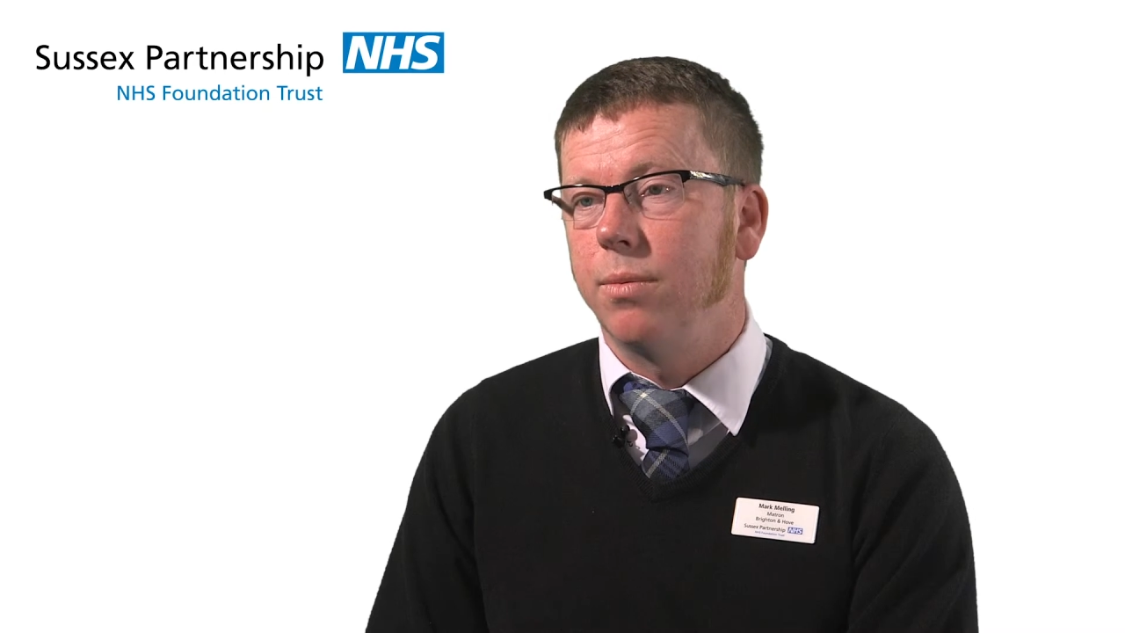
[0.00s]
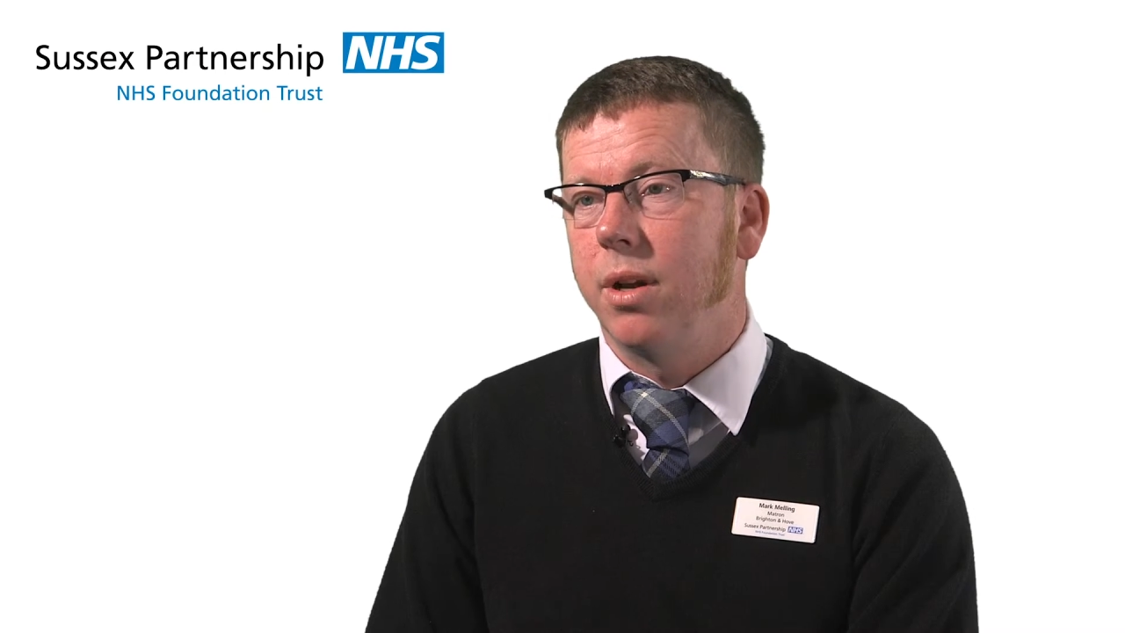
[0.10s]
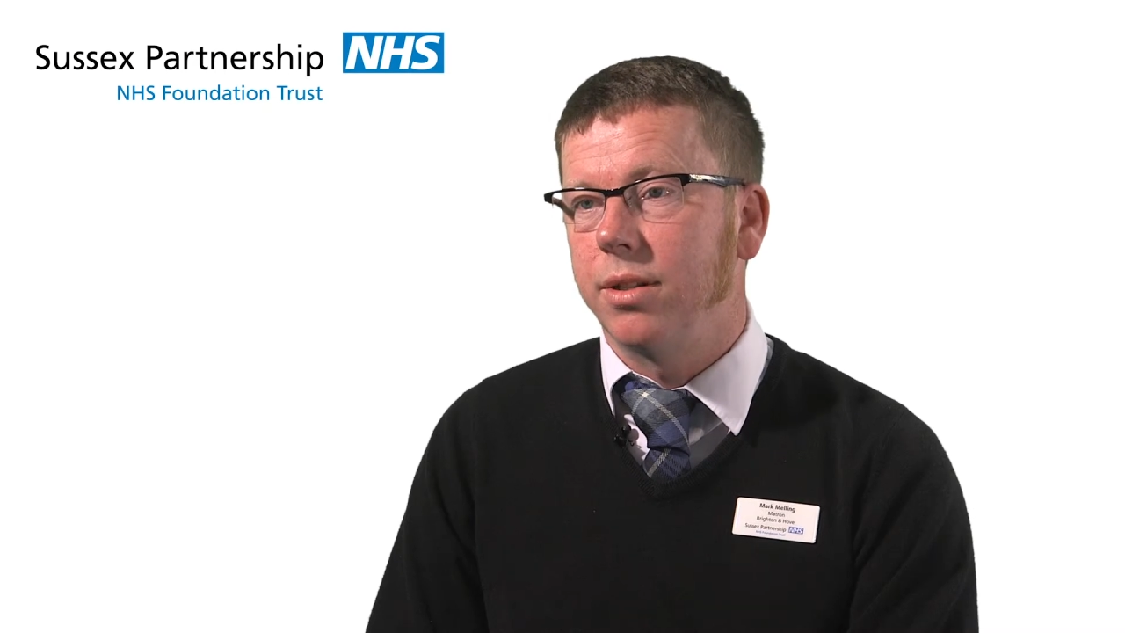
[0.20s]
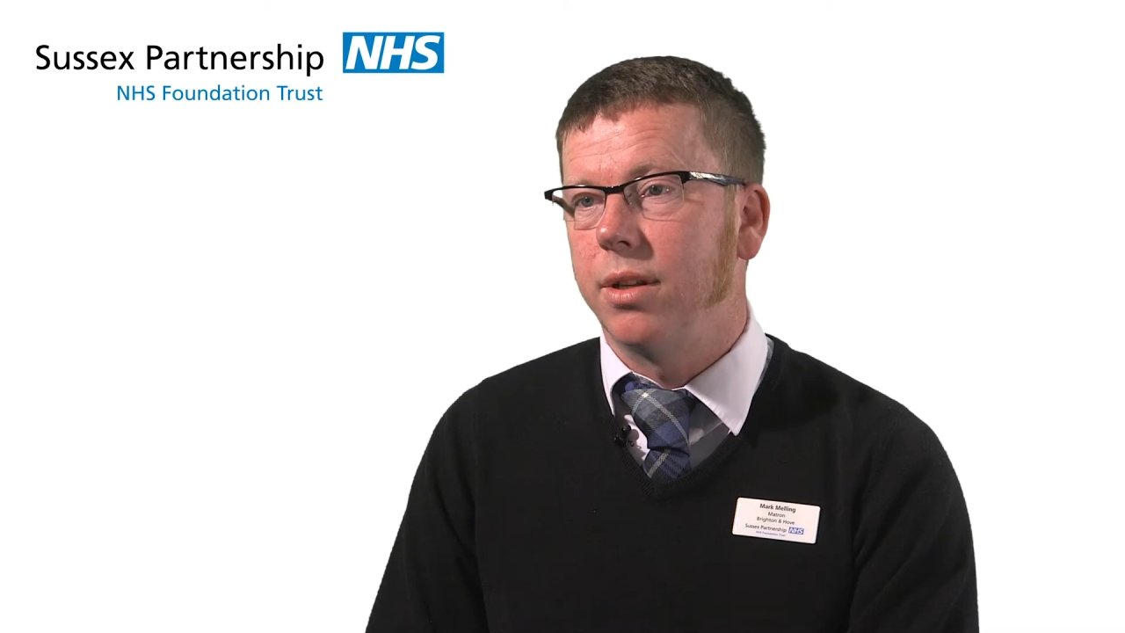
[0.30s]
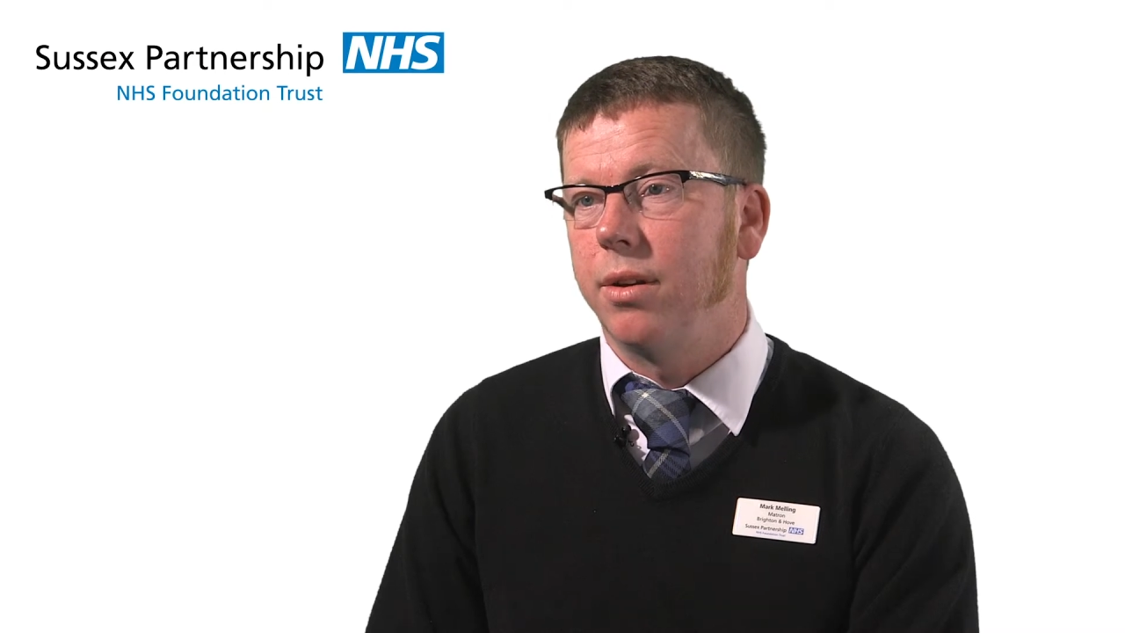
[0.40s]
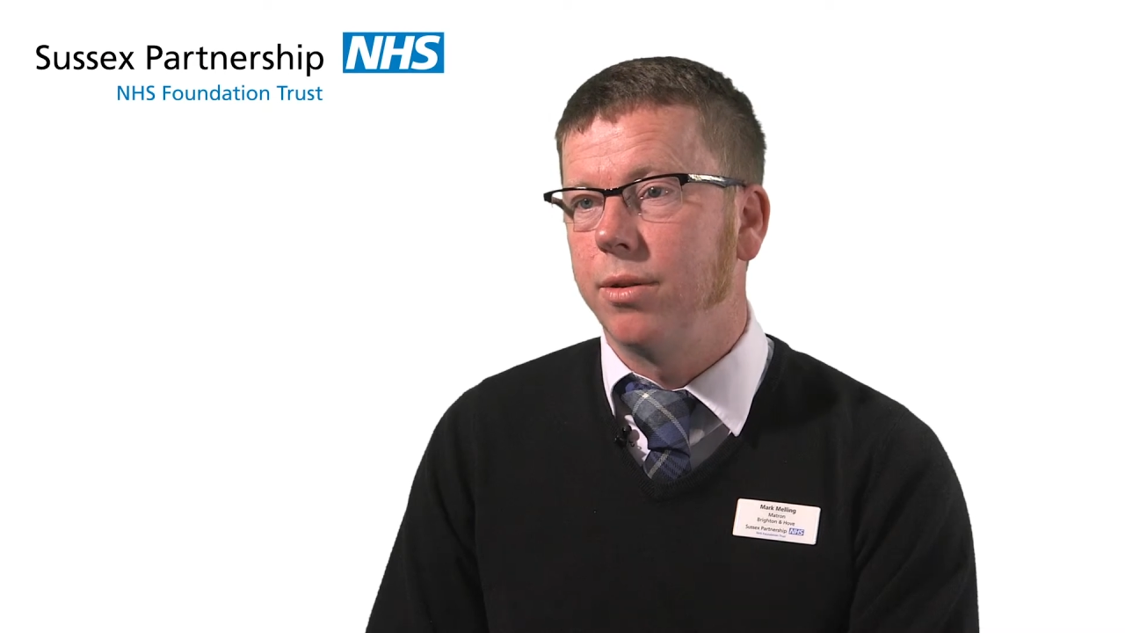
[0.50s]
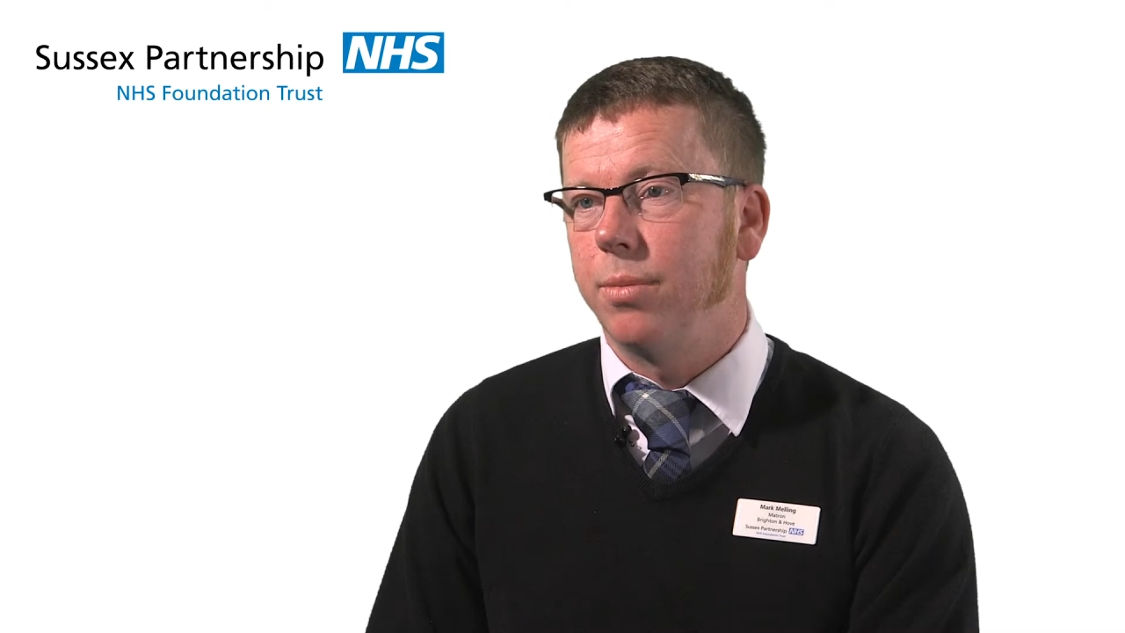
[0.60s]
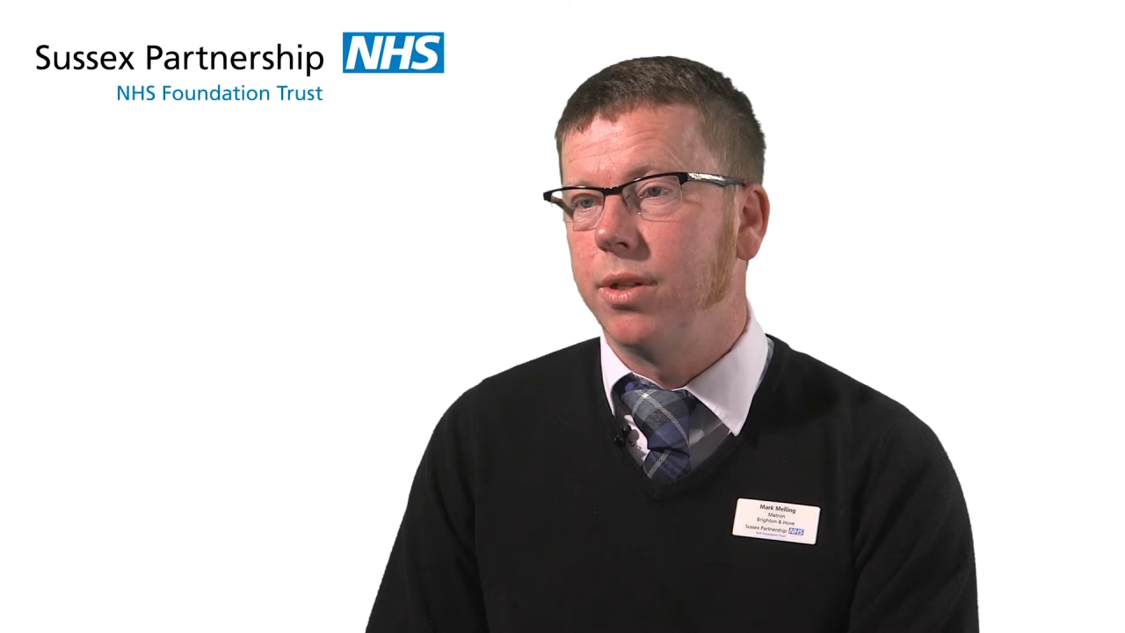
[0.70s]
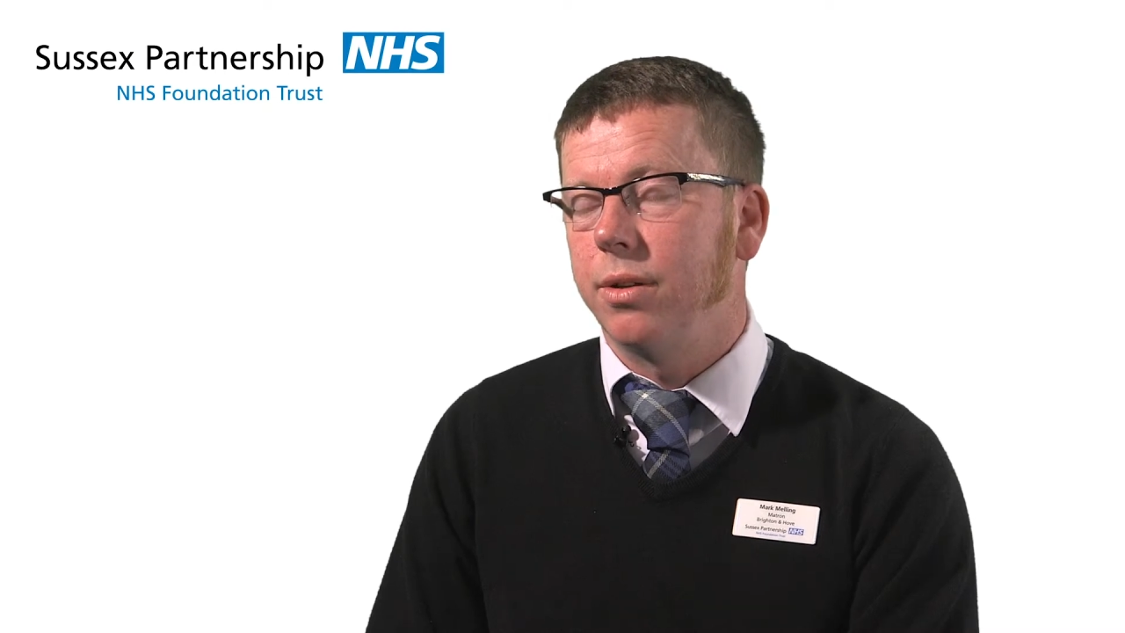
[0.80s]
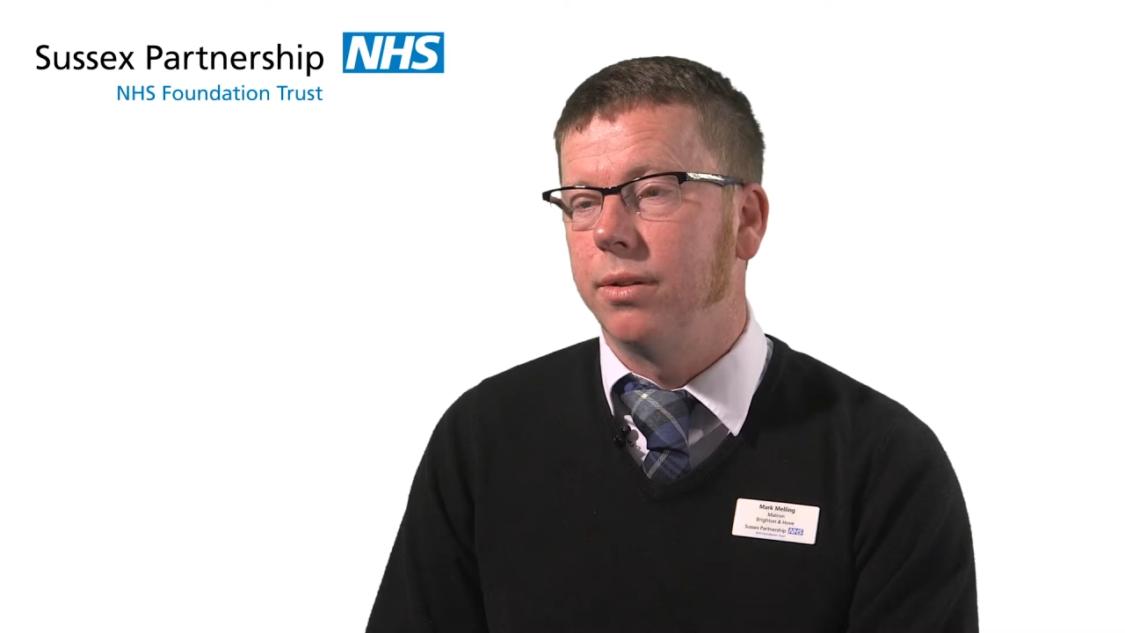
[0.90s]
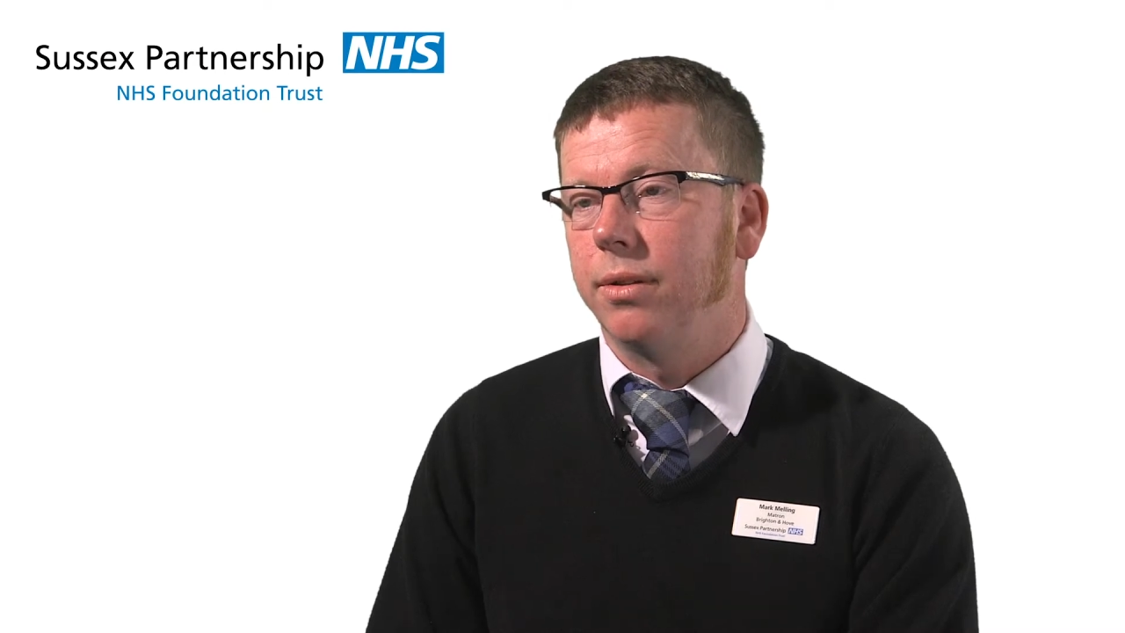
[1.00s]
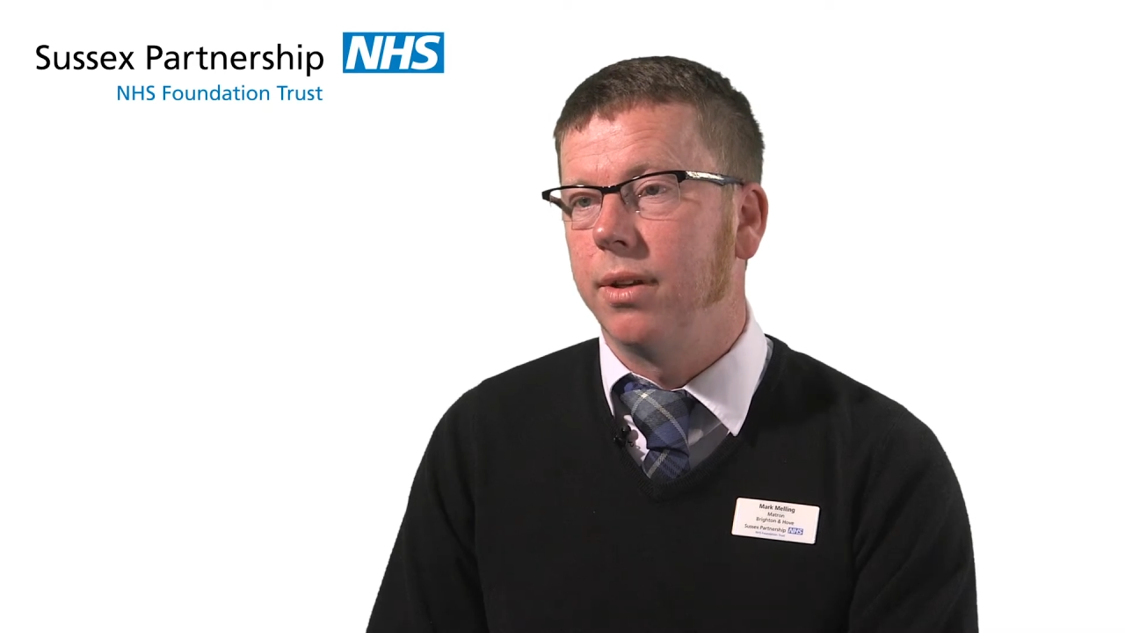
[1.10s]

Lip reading: whilst in hospital.